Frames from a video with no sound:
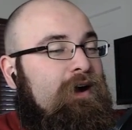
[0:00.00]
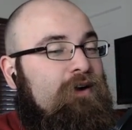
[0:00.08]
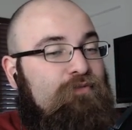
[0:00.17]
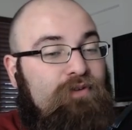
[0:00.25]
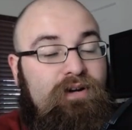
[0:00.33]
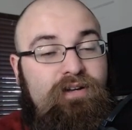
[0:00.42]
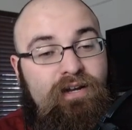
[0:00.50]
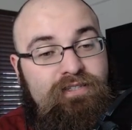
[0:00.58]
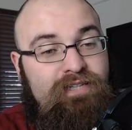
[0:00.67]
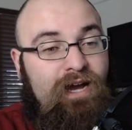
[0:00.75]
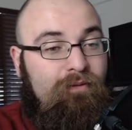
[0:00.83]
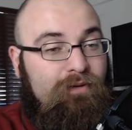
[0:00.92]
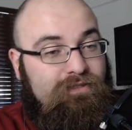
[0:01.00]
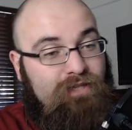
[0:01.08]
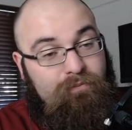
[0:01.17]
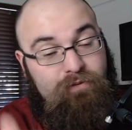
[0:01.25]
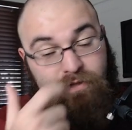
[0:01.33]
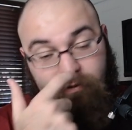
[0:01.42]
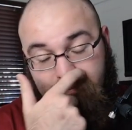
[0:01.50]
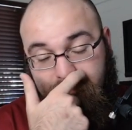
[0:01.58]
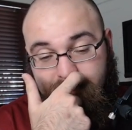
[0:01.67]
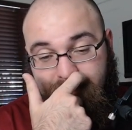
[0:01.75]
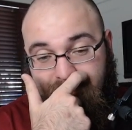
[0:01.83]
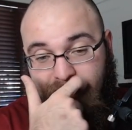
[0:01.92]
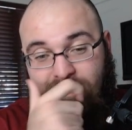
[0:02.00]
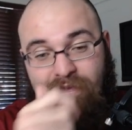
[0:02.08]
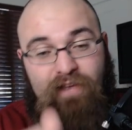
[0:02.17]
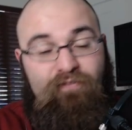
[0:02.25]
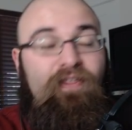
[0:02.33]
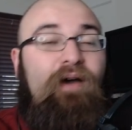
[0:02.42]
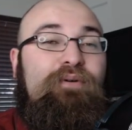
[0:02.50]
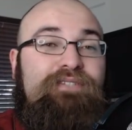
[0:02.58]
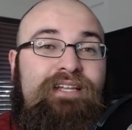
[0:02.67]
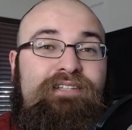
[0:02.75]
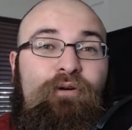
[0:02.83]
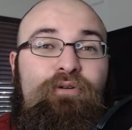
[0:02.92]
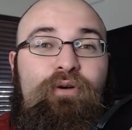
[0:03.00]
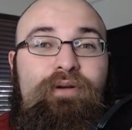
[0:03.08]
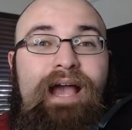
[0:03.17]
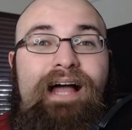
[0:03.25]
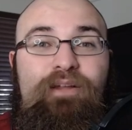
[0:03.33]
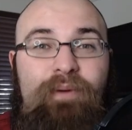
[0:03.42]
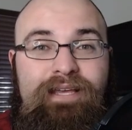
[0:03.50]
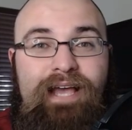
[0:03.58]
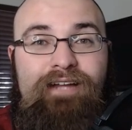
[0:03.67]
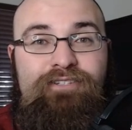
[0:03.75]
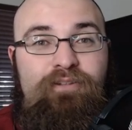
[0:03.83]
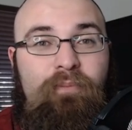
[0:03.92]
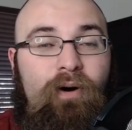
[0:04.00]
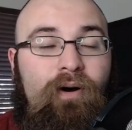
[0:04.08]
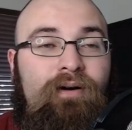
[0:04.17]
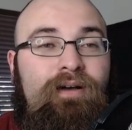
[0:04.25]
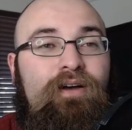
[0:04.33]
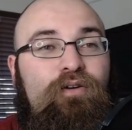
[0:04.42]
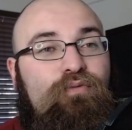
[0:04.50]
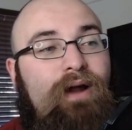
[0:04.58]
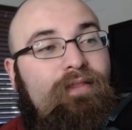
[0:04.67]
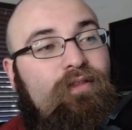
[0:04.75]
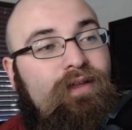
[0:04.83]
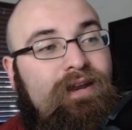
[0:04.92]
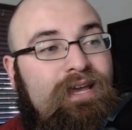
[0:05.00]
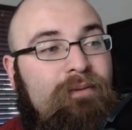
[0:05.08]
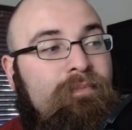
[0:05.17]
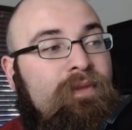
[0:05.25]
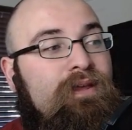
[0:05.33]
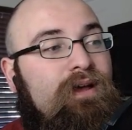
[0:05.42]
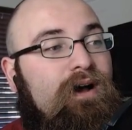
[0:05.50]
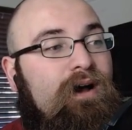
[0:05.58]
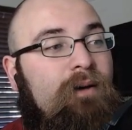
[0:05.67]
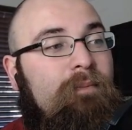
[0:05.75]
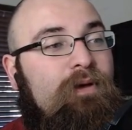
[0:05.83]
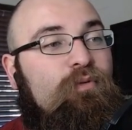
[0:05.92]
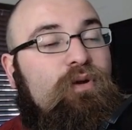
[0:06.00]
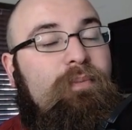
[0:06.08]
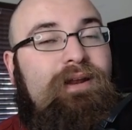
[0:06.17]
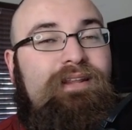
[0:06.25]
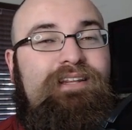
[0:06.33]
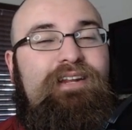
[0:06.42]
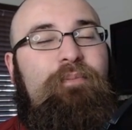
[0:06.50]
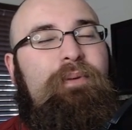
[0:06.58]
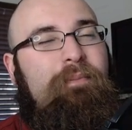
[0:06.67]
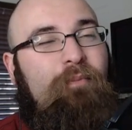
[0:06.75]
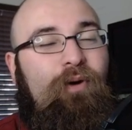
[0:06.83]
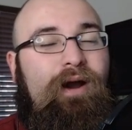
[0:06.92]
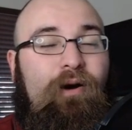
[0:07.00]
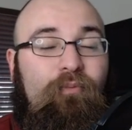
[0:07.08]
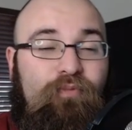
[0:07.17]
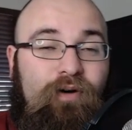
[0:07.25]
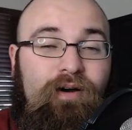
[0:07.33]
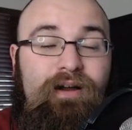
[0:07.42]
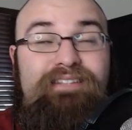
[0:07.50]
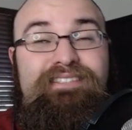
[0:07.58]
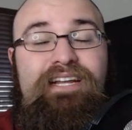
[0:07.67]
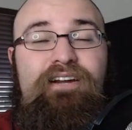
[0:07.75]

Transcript: for a touchdown, except, you know, if that was Antonio Callaway catching the ball rather than him, it would have been a little bit more helpful instead